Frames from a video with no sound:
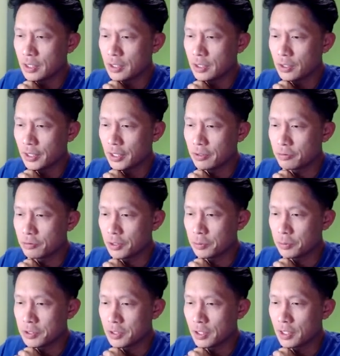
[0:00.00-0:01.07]
Okay, but
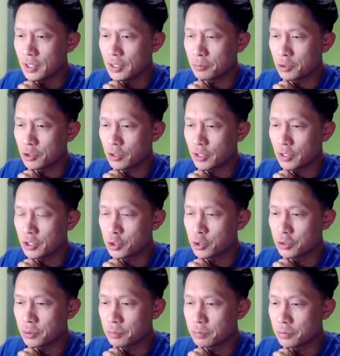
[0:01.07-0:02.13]
anyways, I'm going to try and
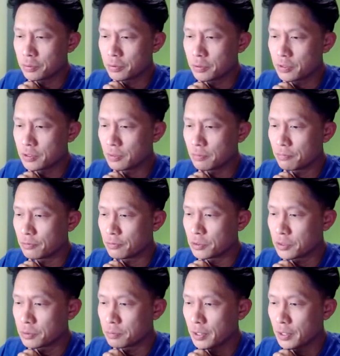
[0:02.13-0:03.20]
trip this up
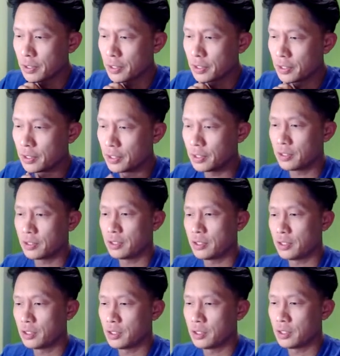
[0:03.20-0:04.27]
first by,
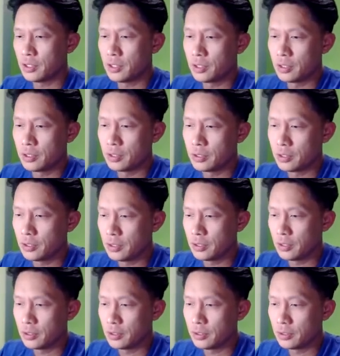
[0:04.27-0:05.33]
I'll
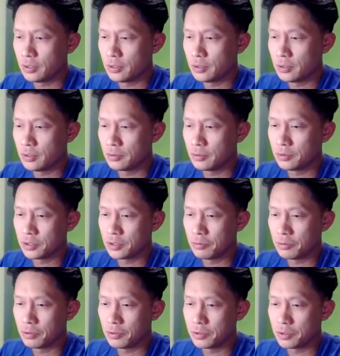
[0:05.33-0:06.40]
just get
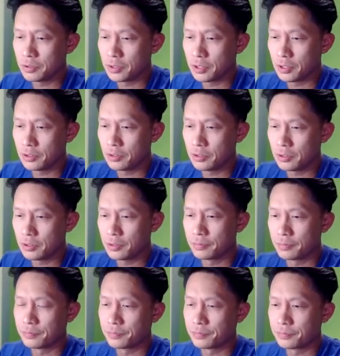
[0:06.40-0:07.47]
rid of this altogether.
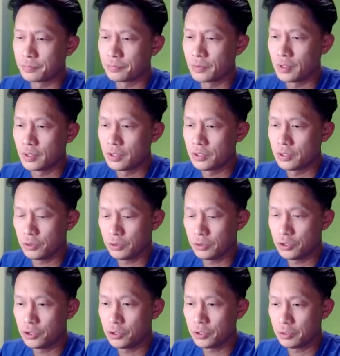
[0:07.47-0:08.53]
So this
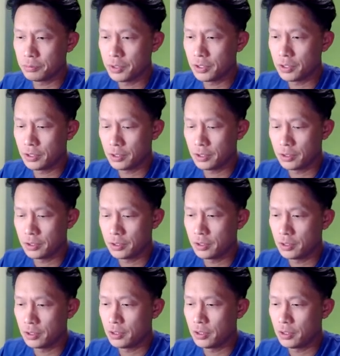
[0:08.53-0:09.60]
should give me
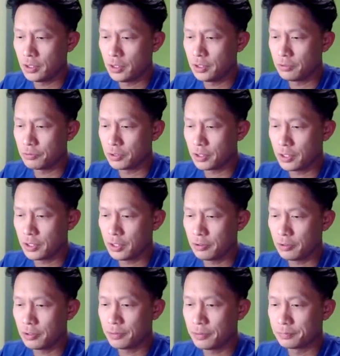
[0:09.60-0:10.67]
a different kind of
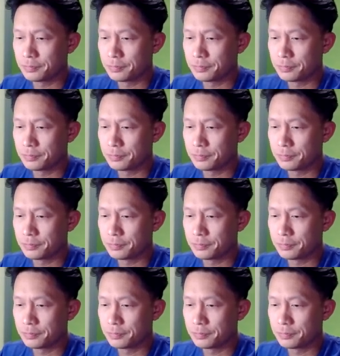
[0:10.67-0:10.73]
error.